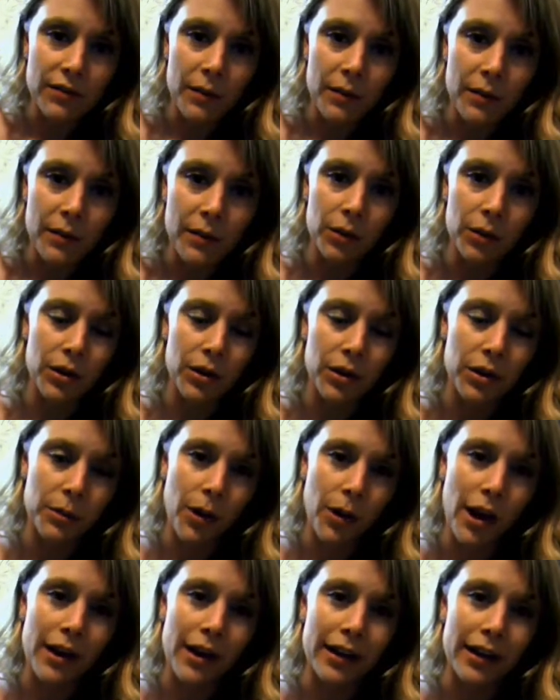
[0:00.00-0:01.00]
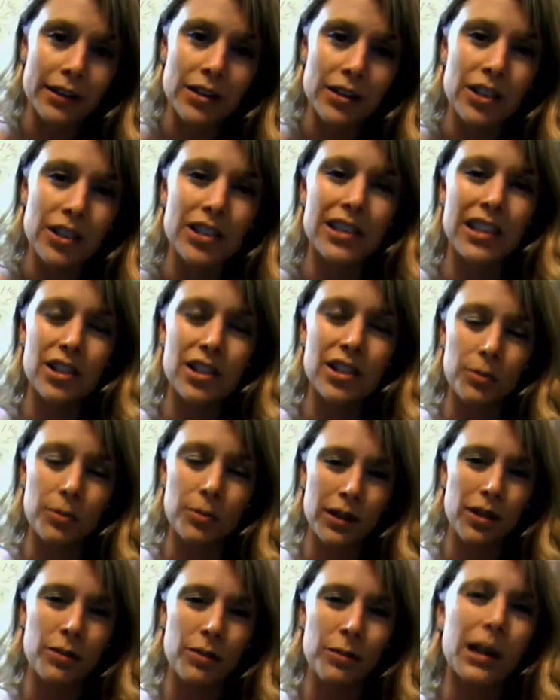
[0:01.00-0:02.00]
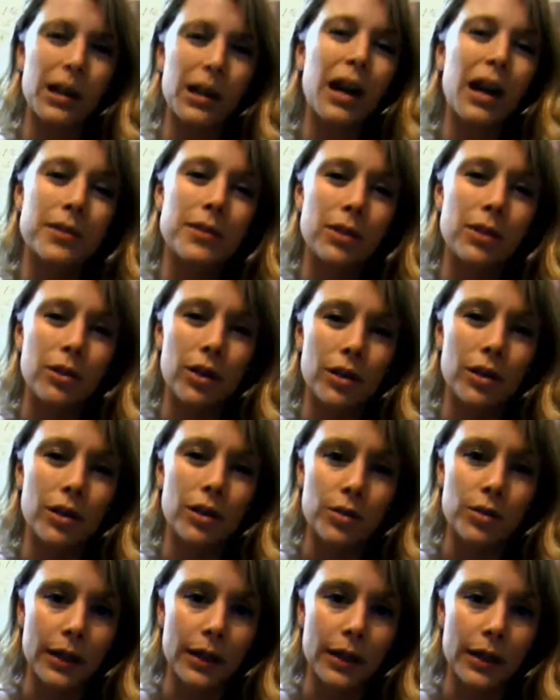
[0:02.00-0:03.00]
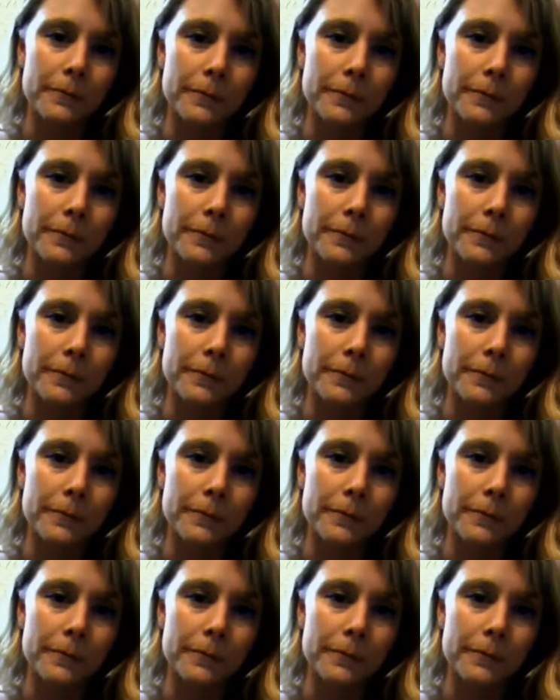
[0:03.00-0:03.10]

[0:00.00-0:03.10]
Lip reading: familiar with your product, just because you become so close to it.